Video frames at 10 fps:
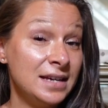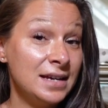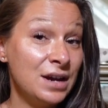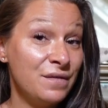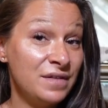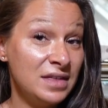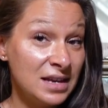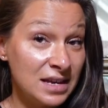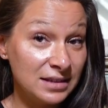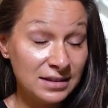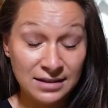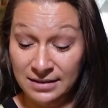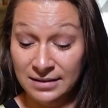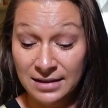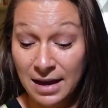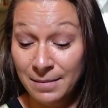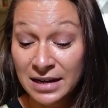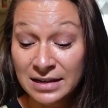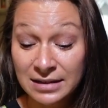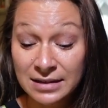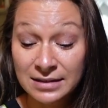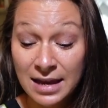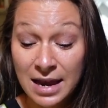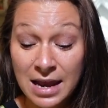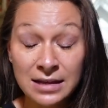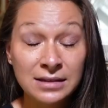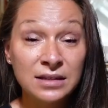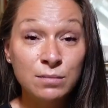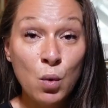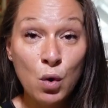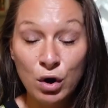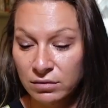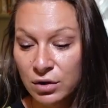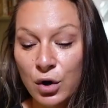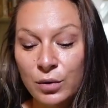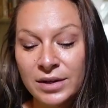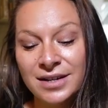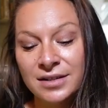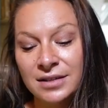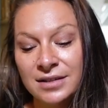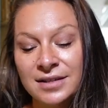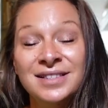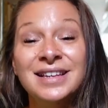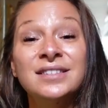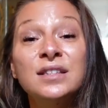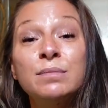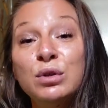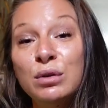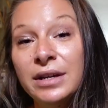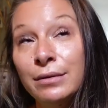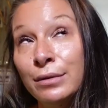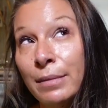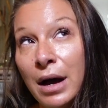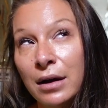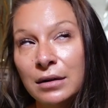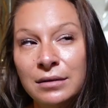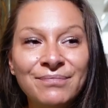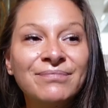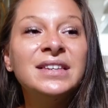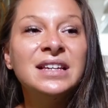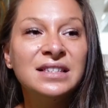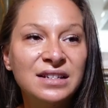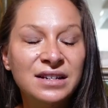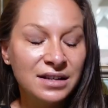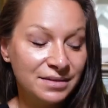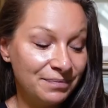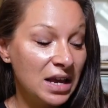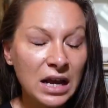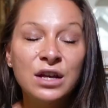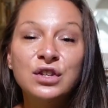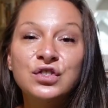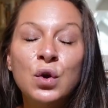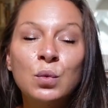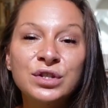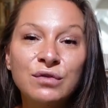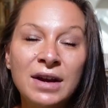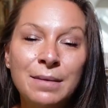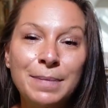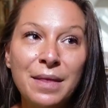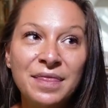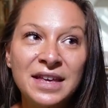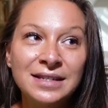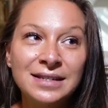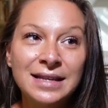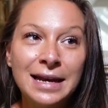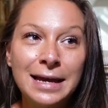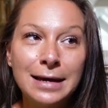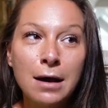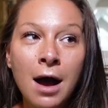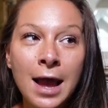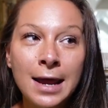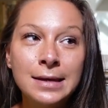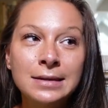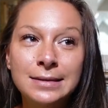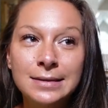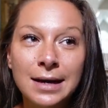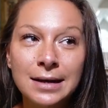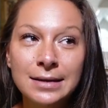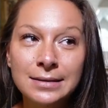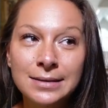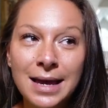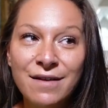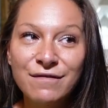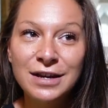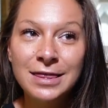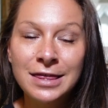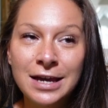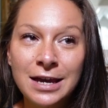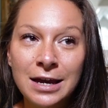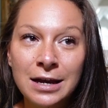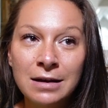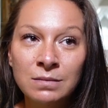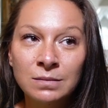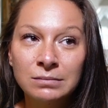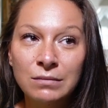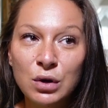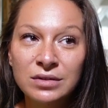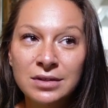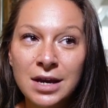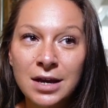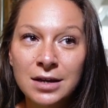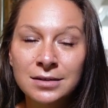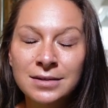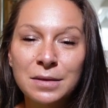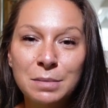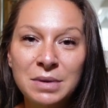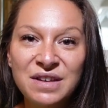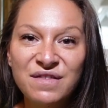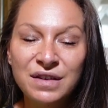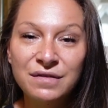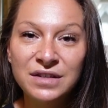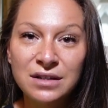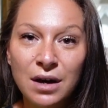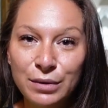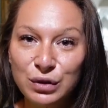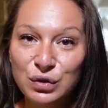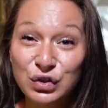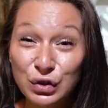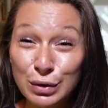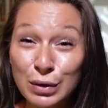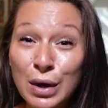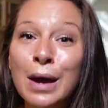can go for this. I mean, it does say less is more. No, it doesn't. It says less is beauty on the bottle. Yes, it does. So what's great about this is that it kind of does everything, most things that the P50Ws do,